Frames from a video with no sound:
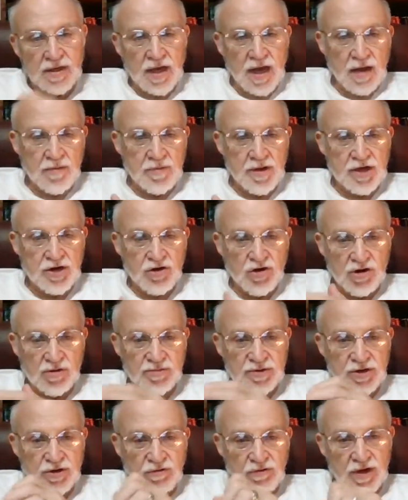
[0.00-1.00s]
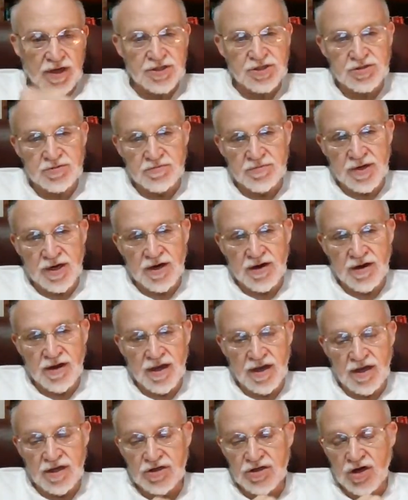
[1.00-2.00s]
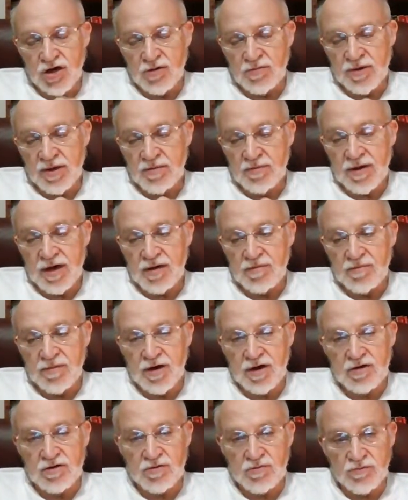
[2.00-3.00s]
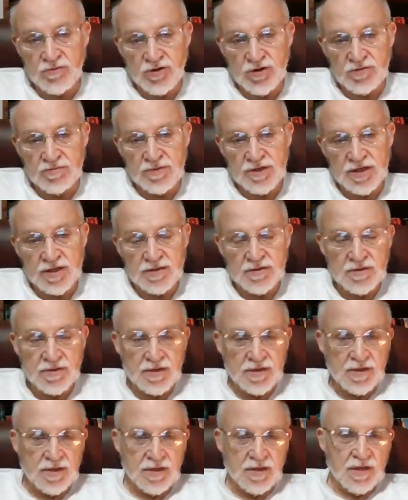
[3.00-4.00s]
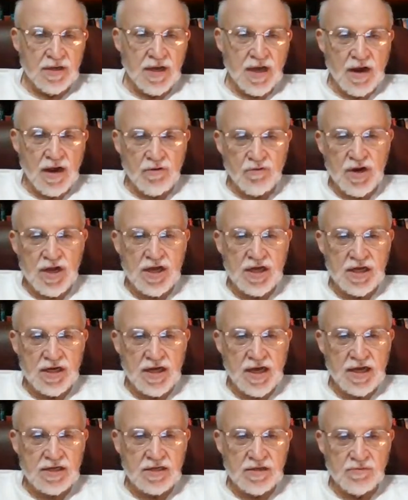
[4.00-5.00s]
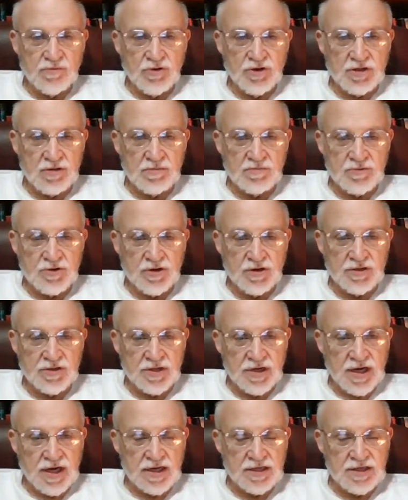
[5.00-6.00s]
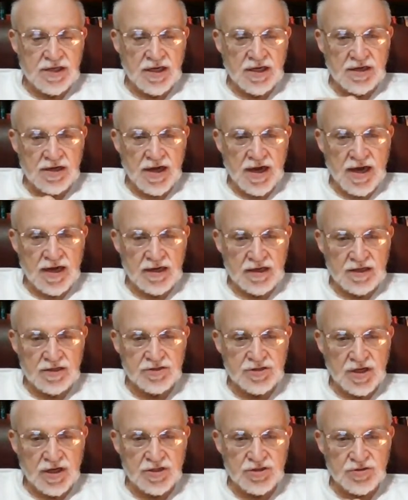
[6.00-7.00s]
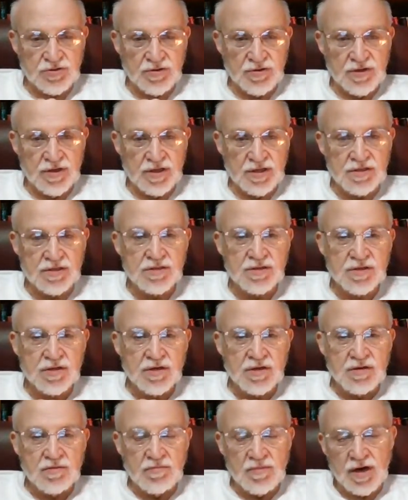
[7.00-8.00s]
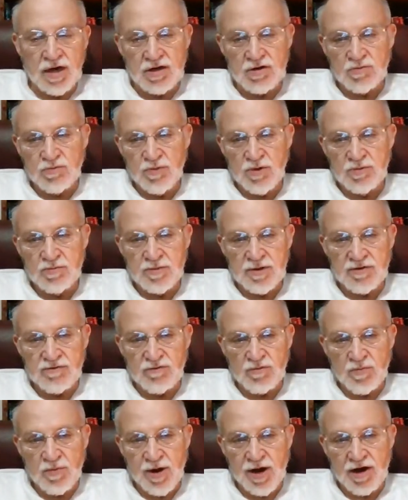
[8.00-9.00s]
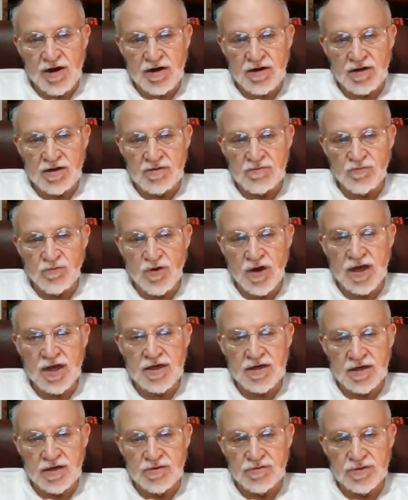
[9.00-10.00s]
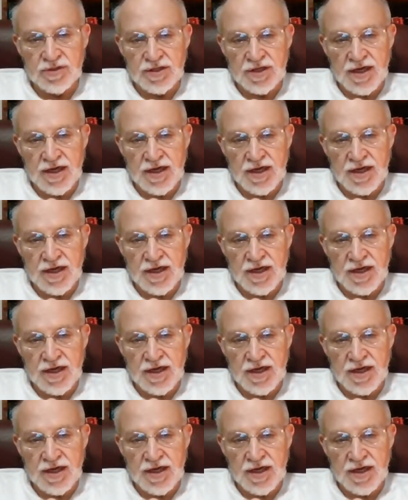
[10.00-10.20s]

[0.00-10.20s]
I met Herman Quessenberry. He told me about Modern Woodmen. I reconnected with him during the 1990s. I joined Modern Movement of America in Waco in